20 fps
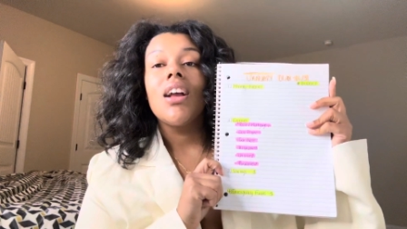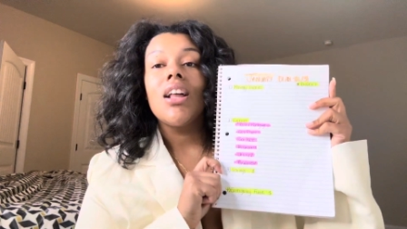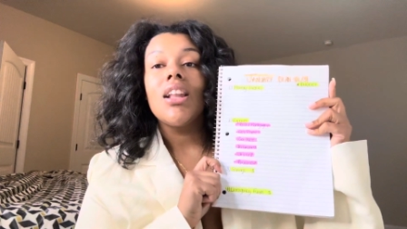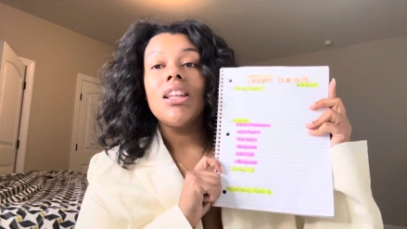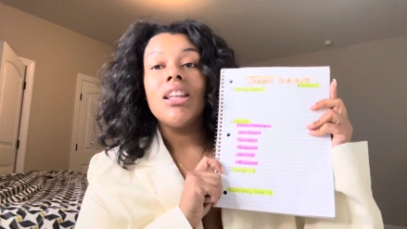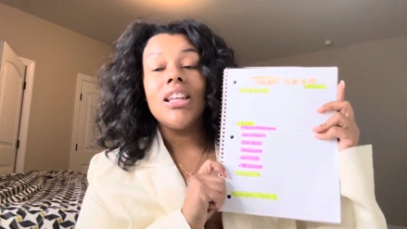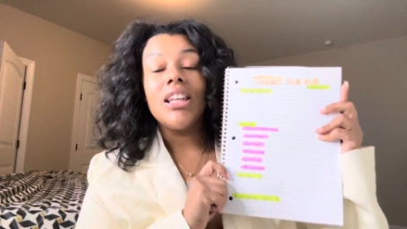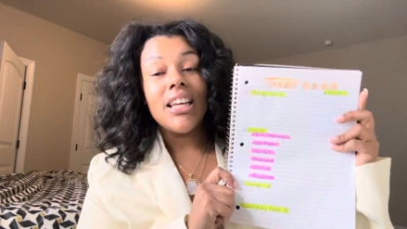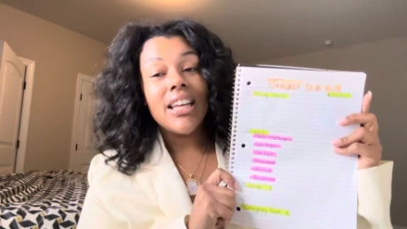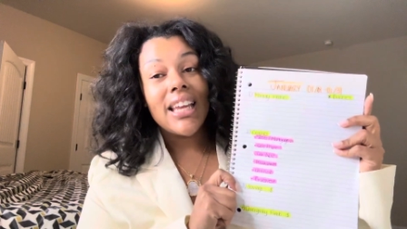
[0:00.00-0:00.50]

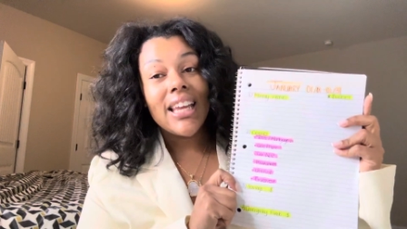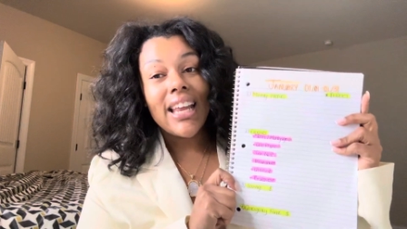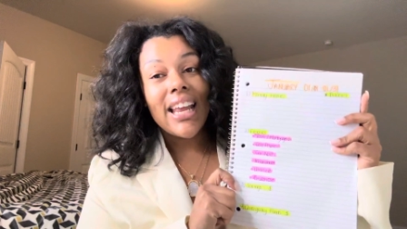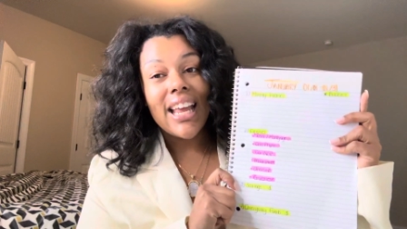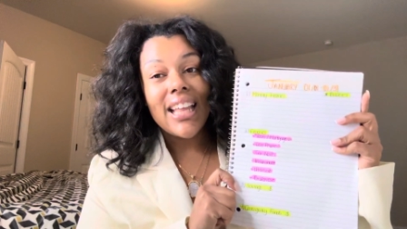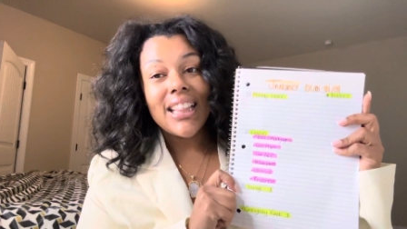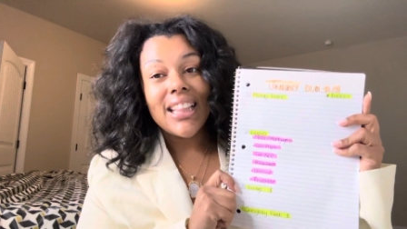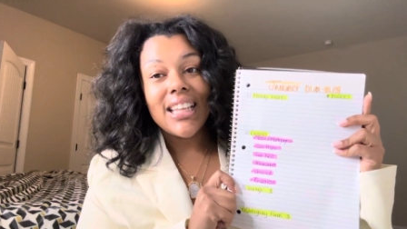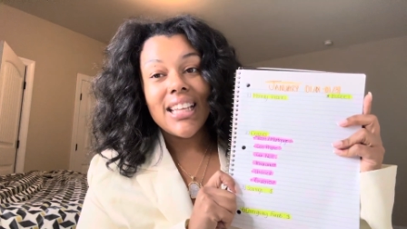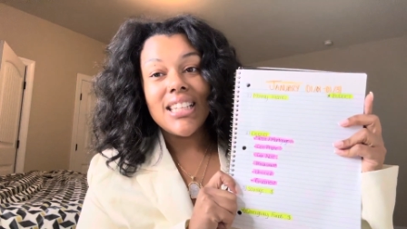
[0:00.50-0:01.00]
looking
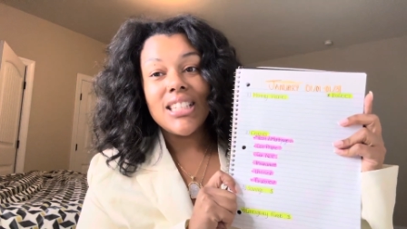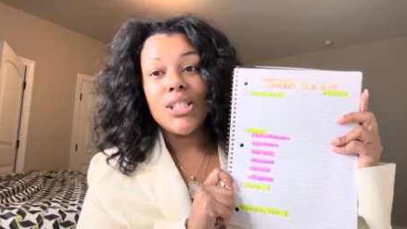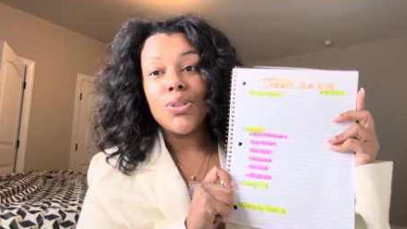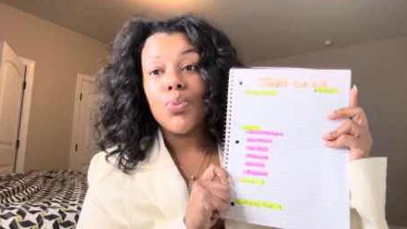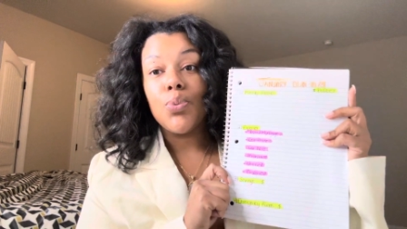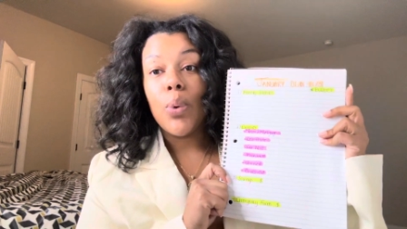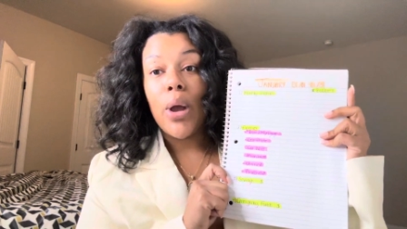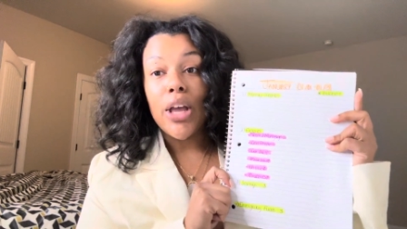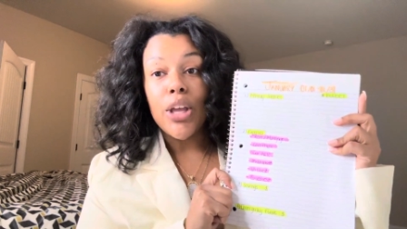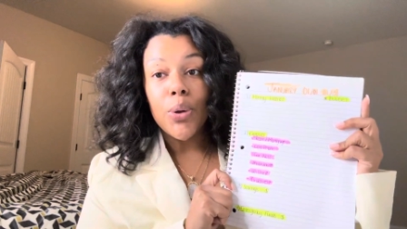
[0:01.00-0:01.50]
at this
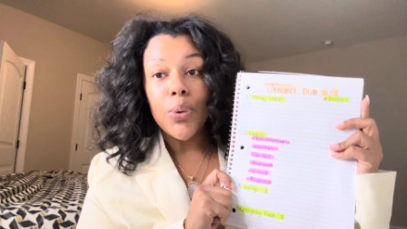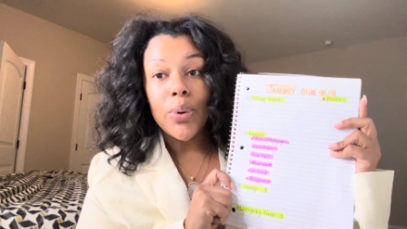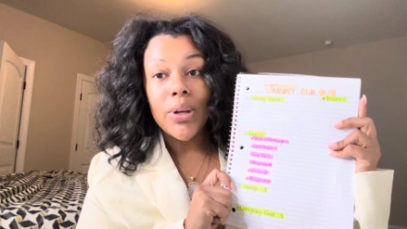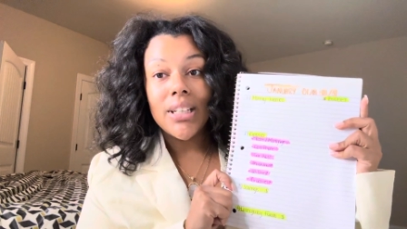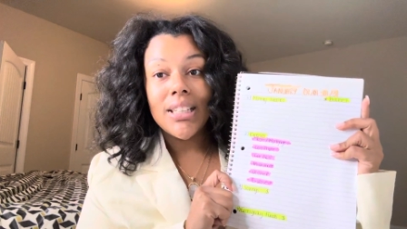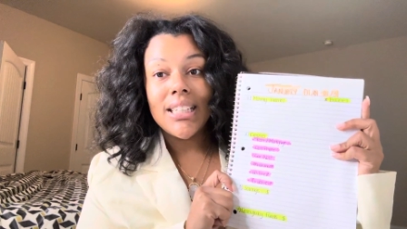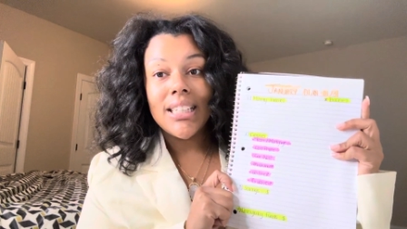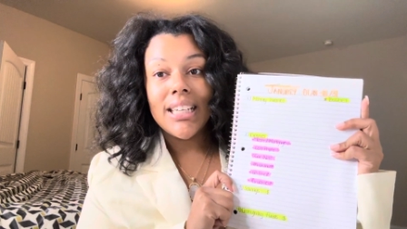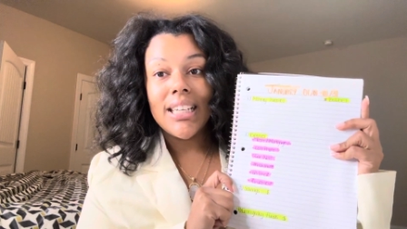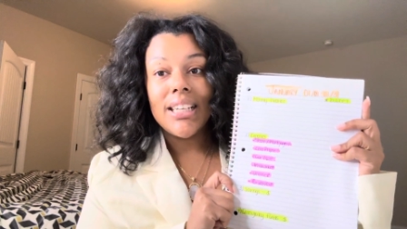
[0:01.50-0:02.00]

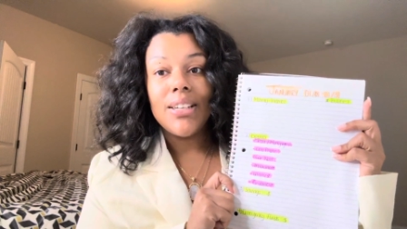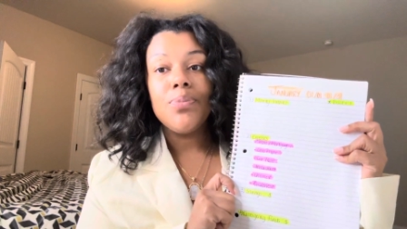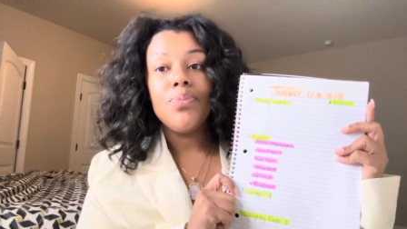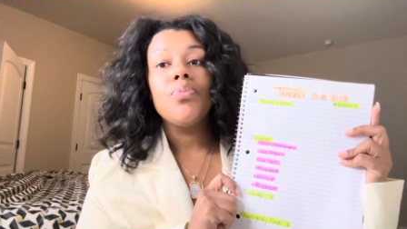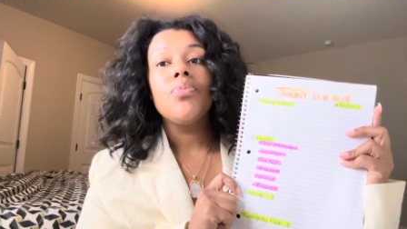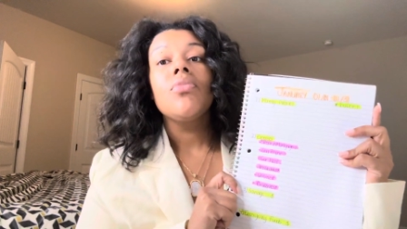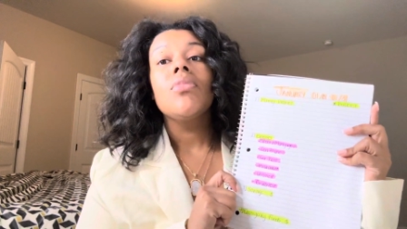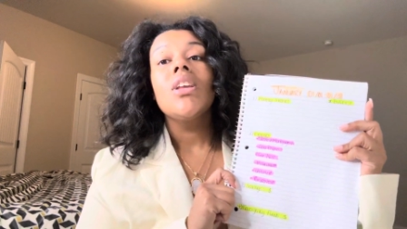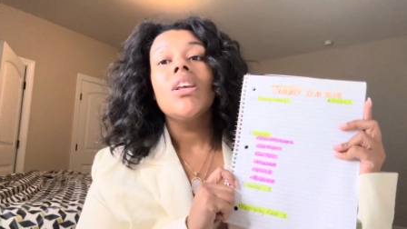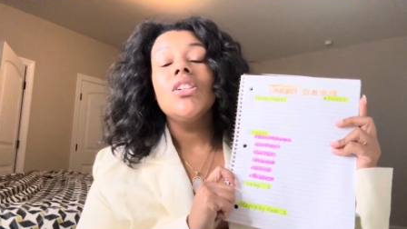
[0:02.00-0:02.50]
regularly
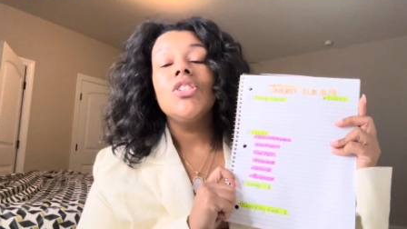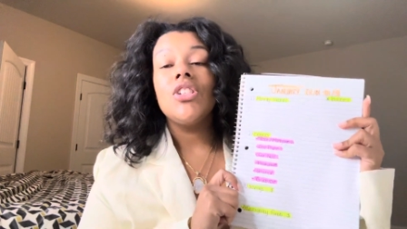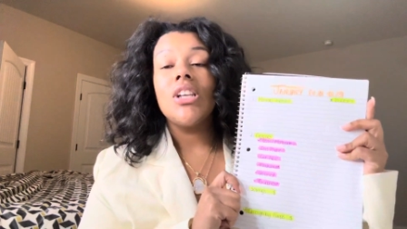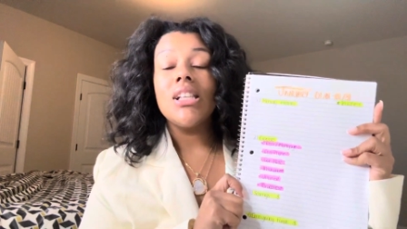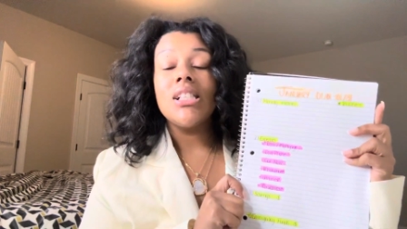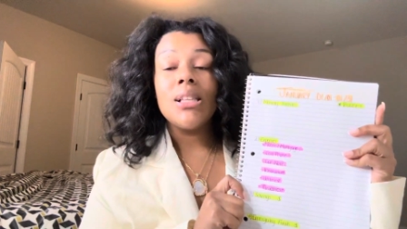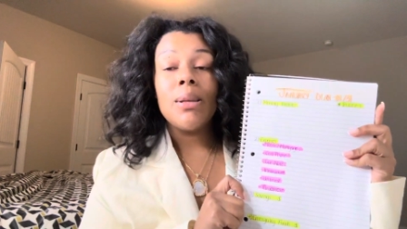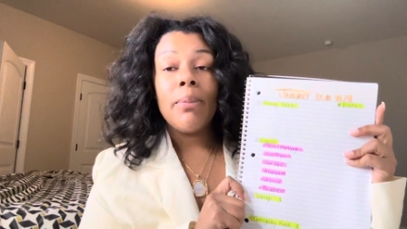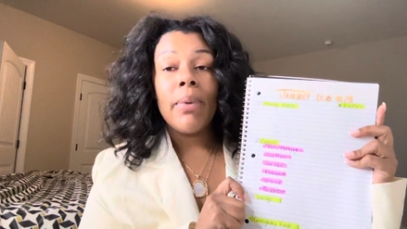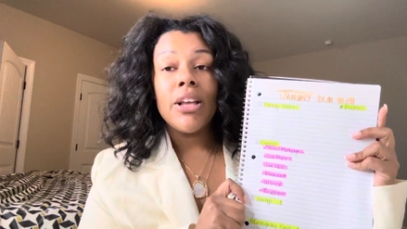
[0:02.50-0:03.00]

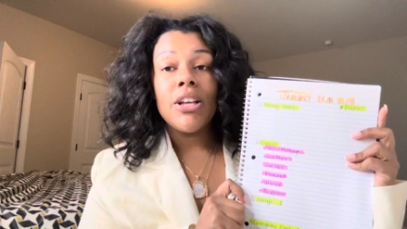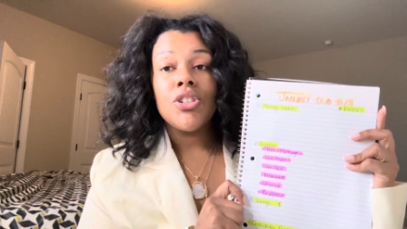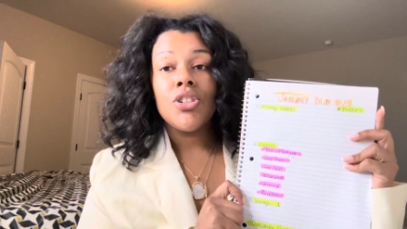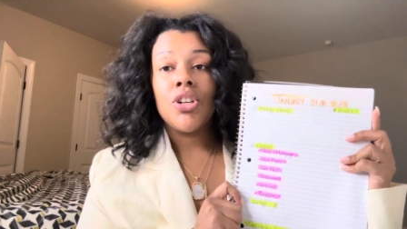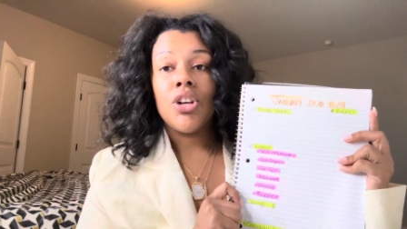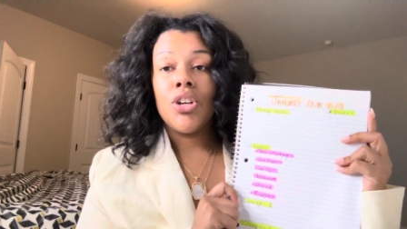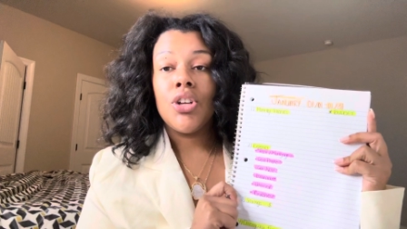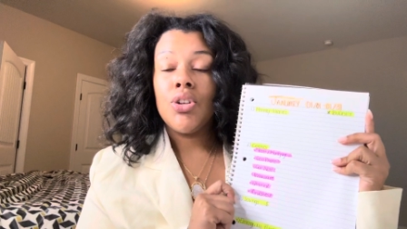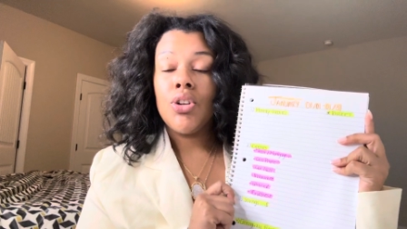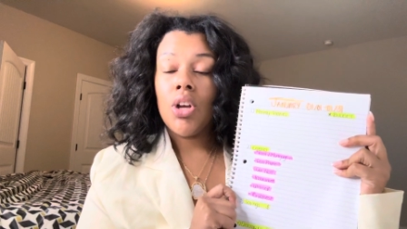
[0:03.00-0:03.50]
just to make
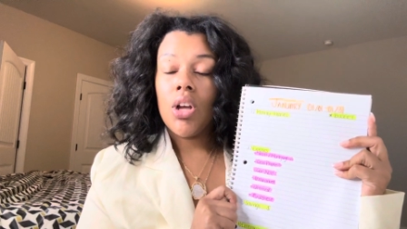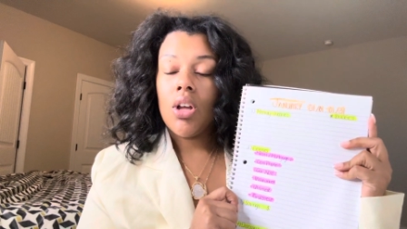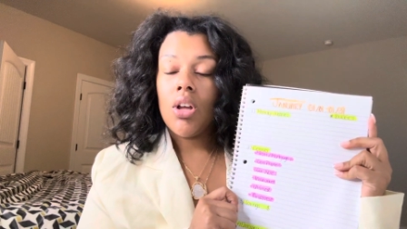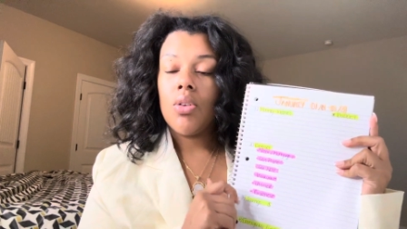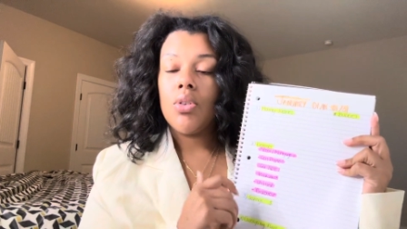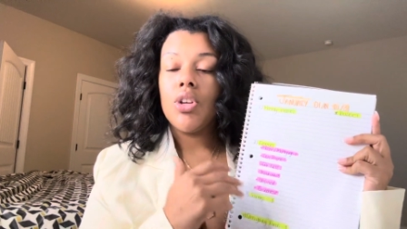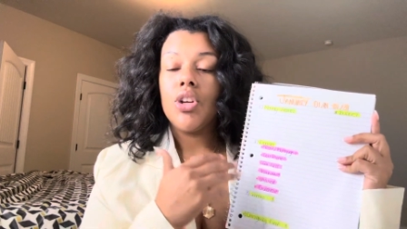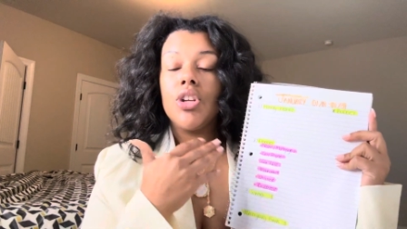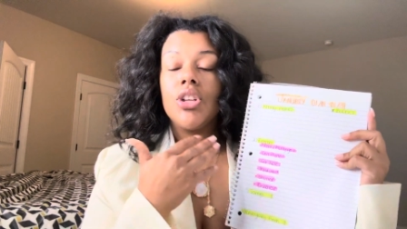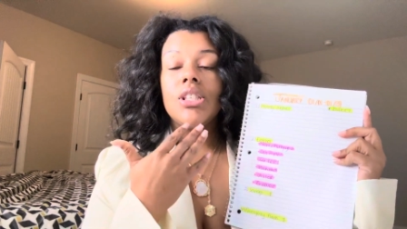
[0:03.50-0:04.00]
sure you
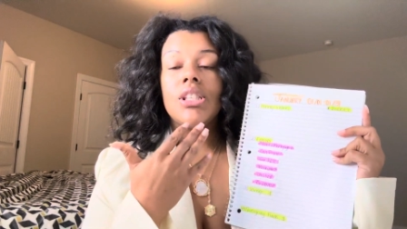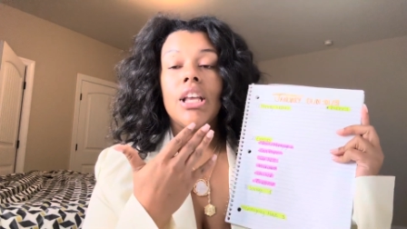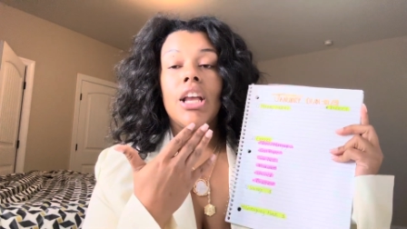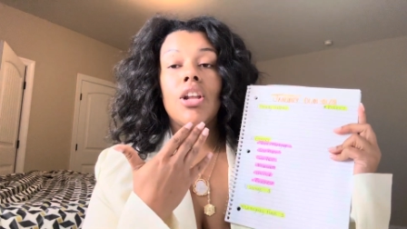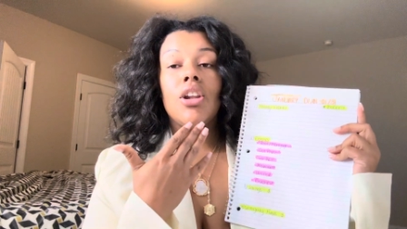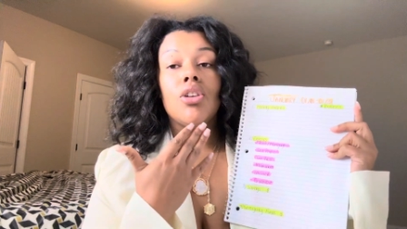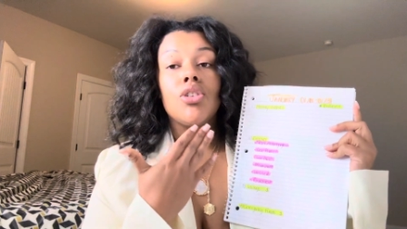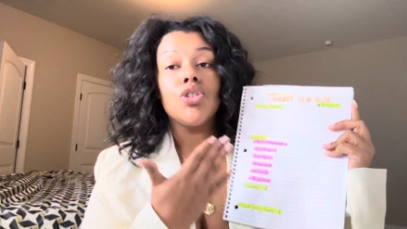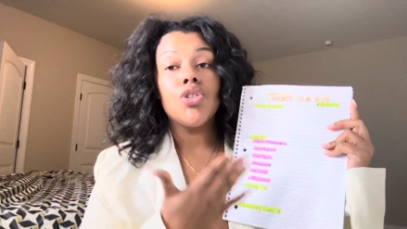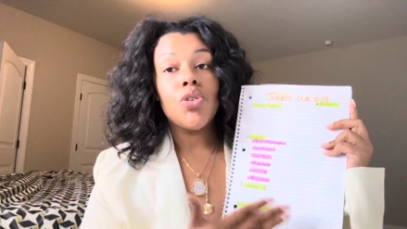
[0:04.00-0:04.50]
know you're
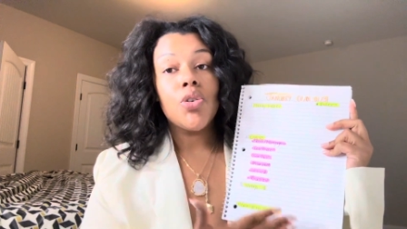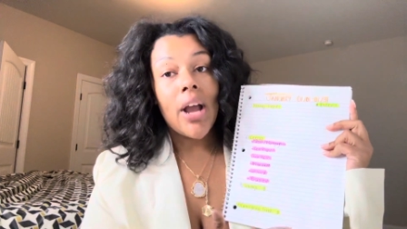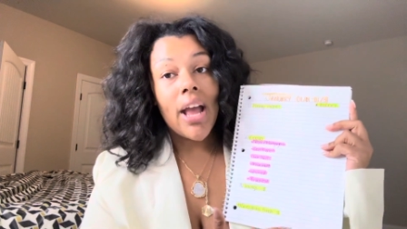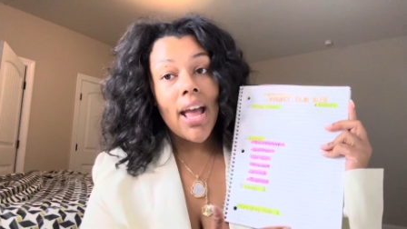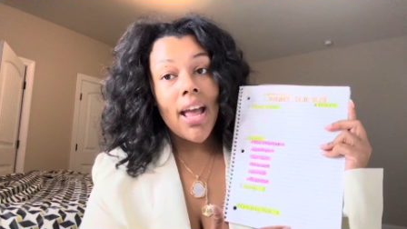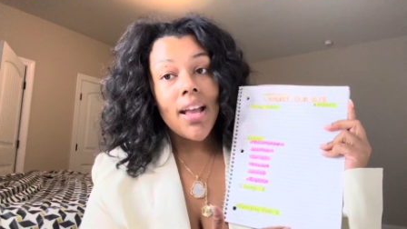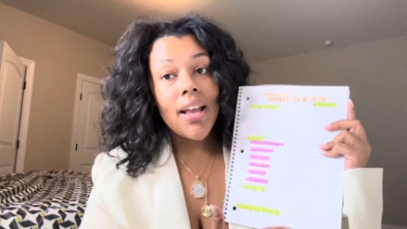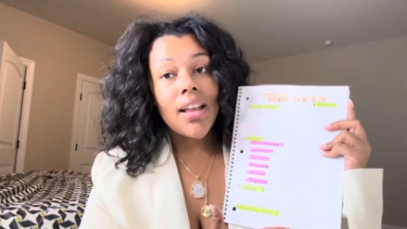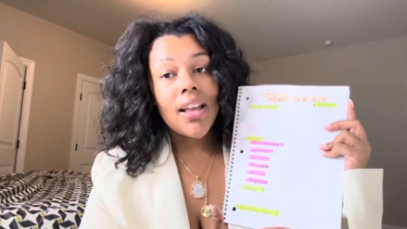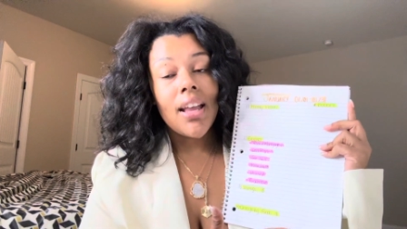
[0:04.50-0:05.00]
staying on
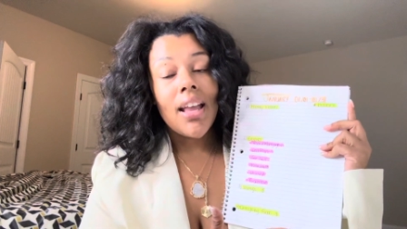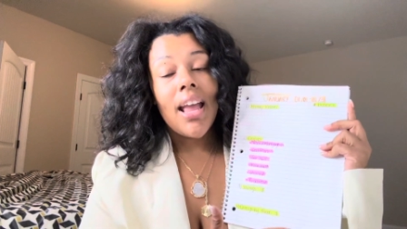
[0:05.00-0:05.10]
track.